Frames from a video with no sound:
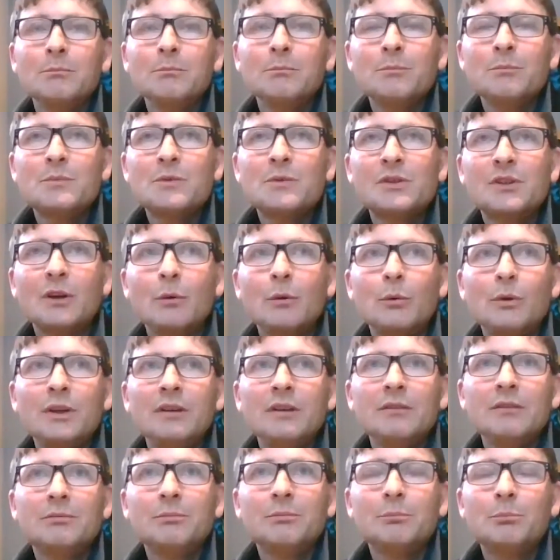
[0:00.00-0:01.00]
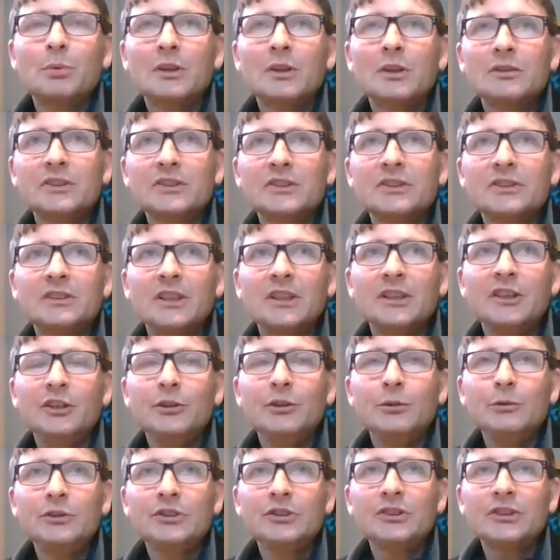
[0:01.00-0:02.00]
so we've purchased a
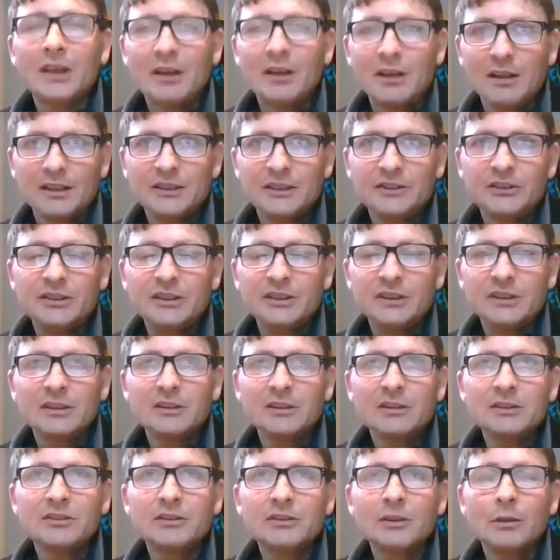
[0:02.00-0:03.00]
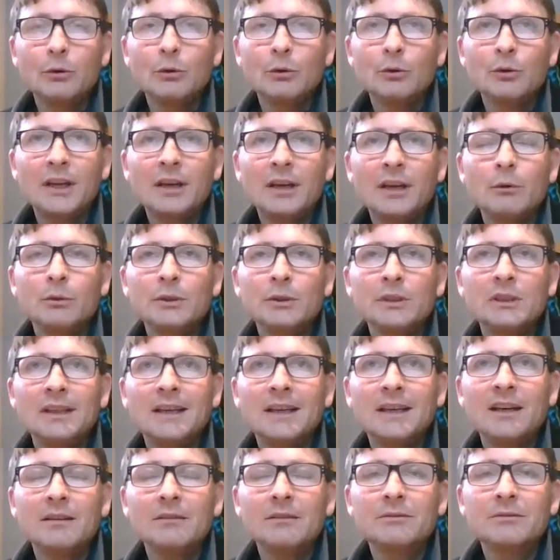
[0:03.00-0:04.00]
new shuttle this year. So now we'll
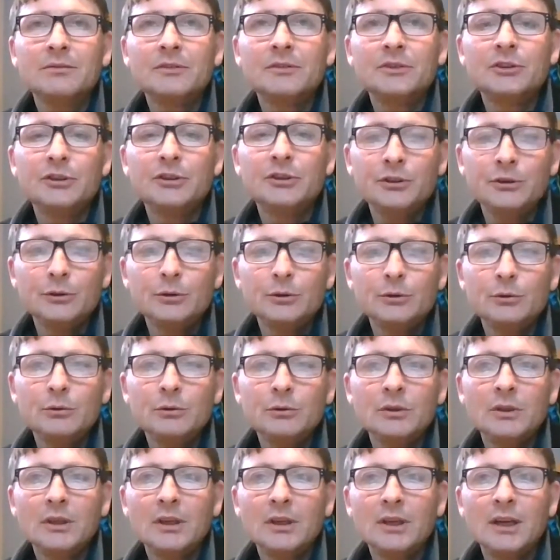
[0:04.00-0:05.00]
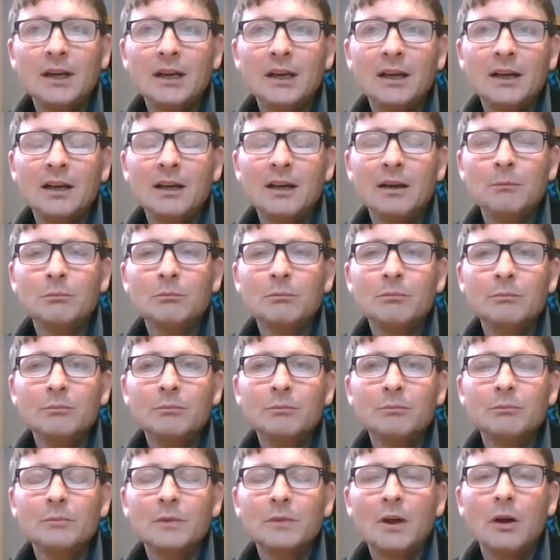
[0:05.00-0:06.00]
have 2
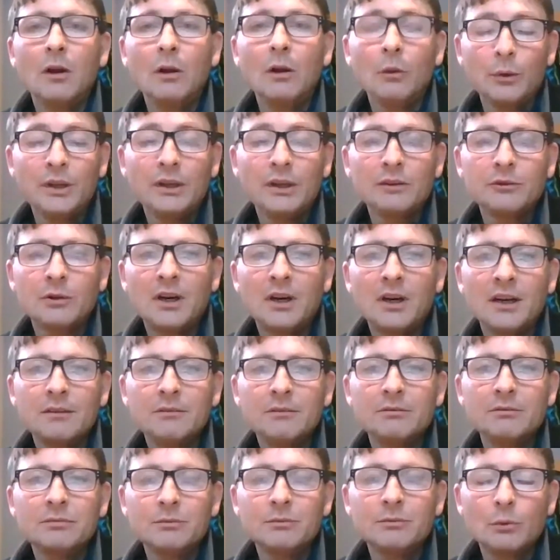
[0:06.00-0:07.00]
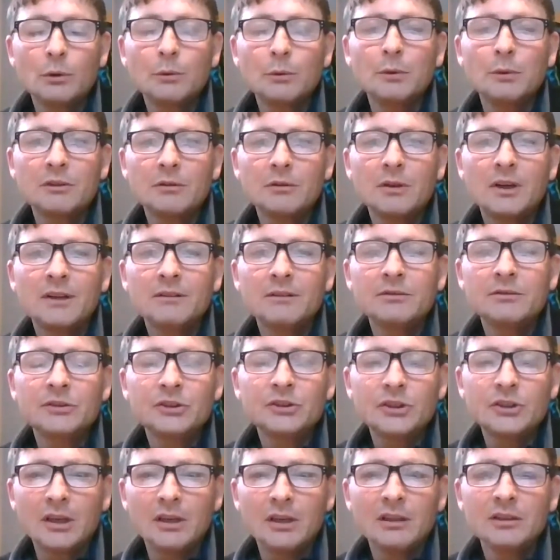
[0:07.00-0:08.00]
all-wheel drive, 4-wheel drive
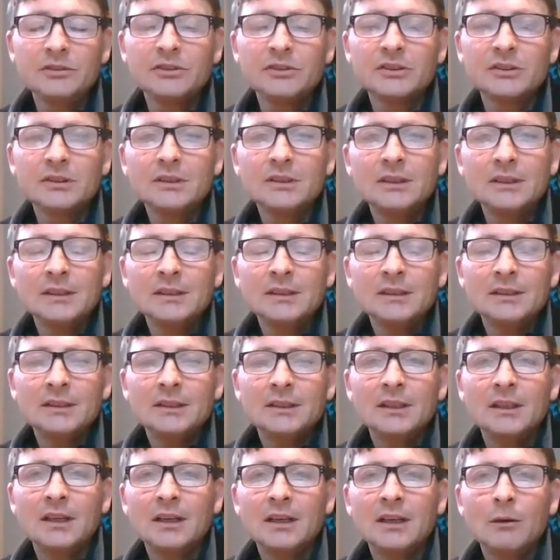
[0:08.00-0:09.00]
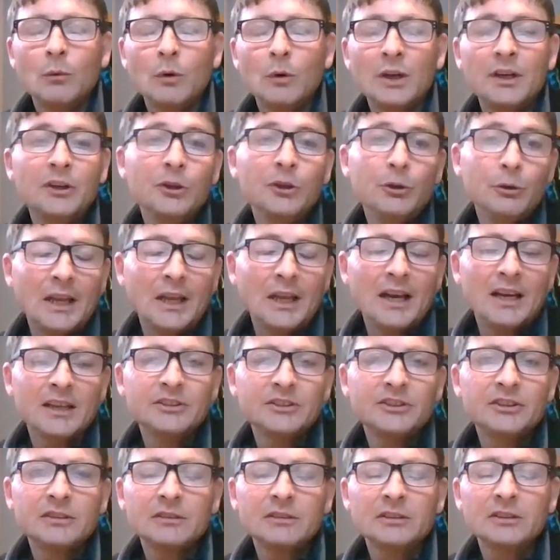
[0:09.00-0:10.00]
shuttles. One new
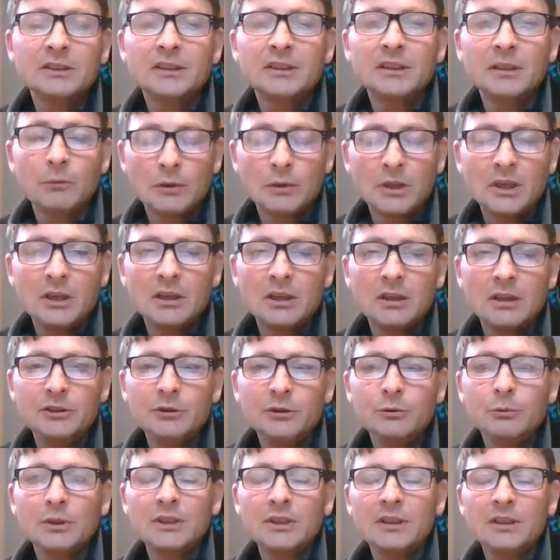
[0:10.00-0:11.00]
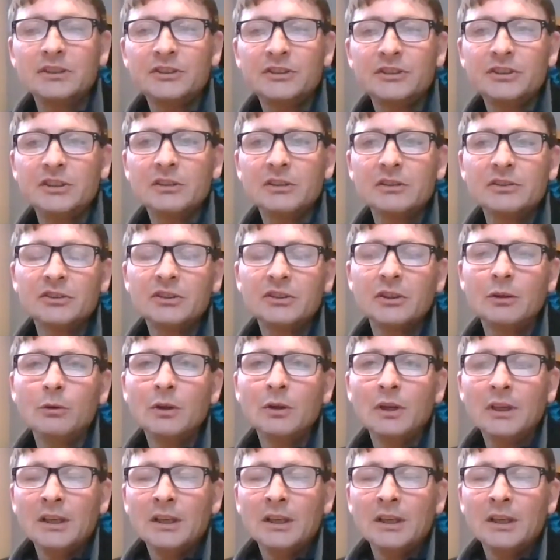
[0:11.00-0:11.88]
last year and a new one this year. So